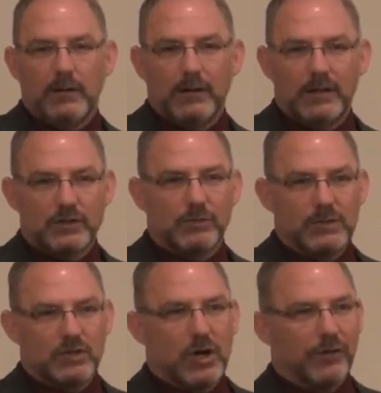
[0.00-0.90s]
And as a
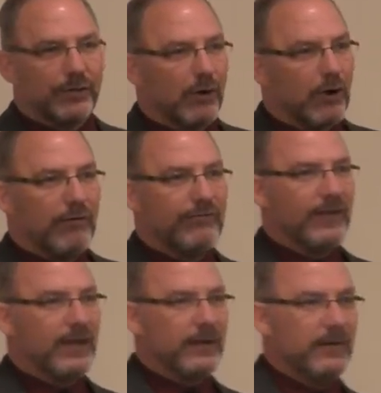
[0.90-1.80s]
result, they're all
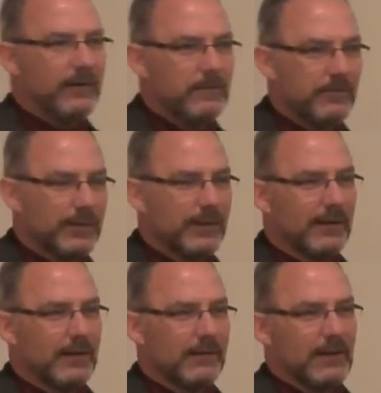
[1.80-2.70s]
fed.
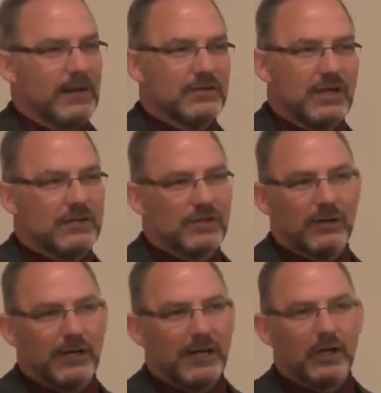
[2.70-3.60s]
Then he says,
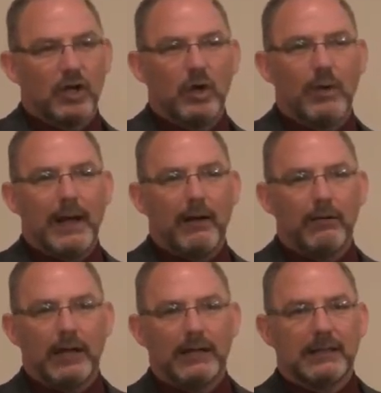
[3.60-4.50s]
All right, go
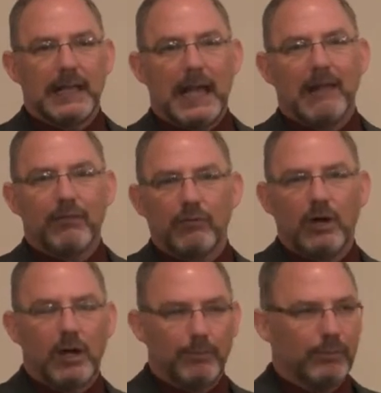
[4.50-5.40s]
out and gather
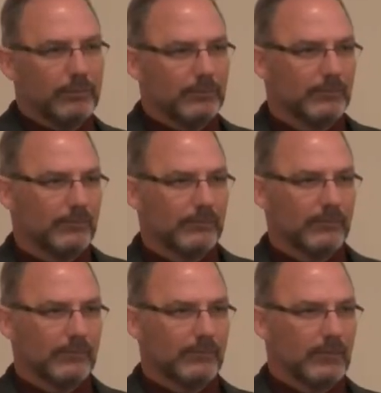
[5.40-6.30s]
up
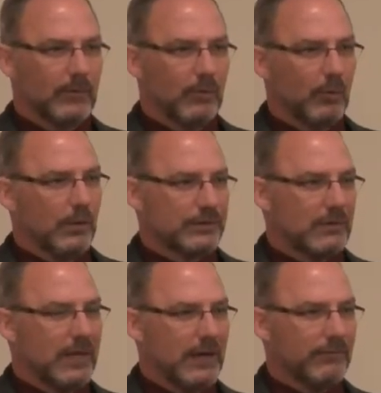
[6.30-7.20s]

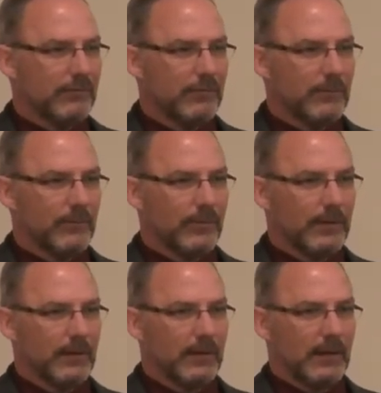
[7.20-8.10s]
what's left.
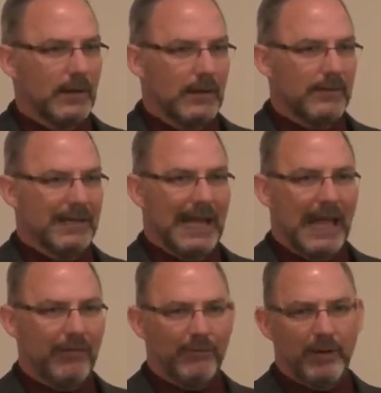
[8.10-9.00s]
And they
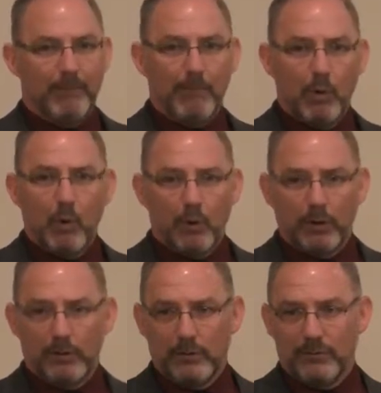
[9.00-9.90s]
gathered up
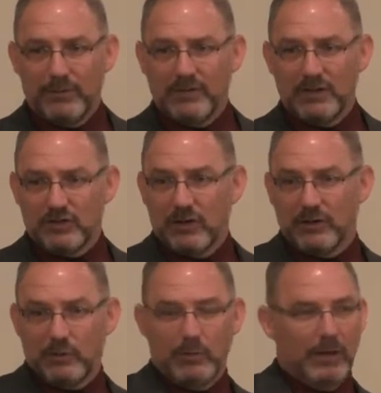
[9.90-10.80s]
more than they
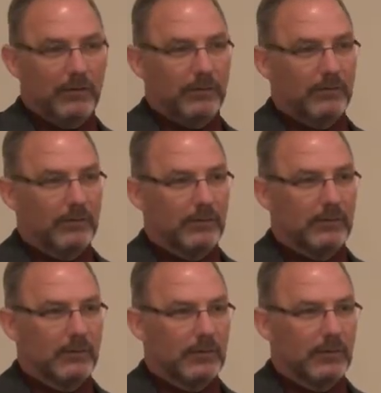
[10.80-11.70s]
started with.
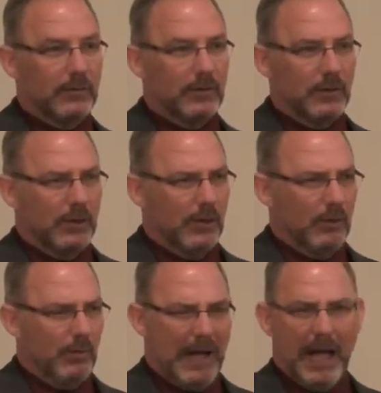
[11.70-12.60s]

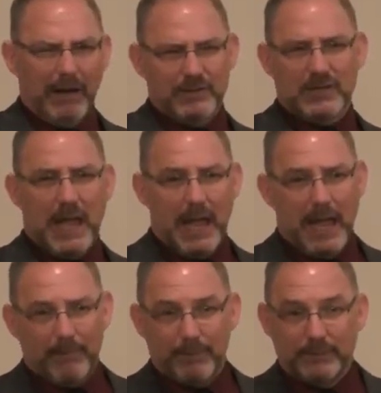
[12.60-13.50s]
Well, how does that
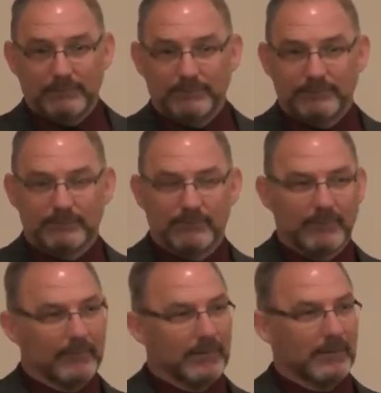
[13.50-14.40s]
happen?
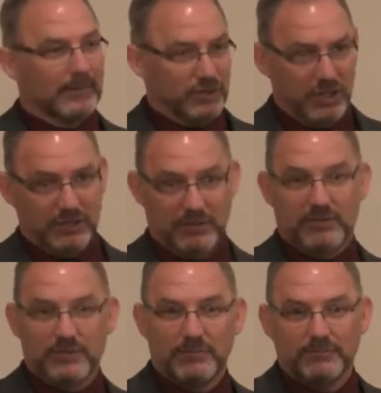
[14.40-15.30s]

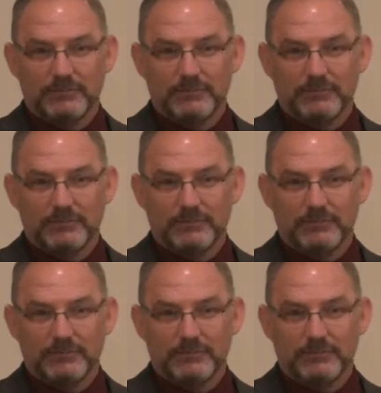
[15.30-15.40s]
Jesus.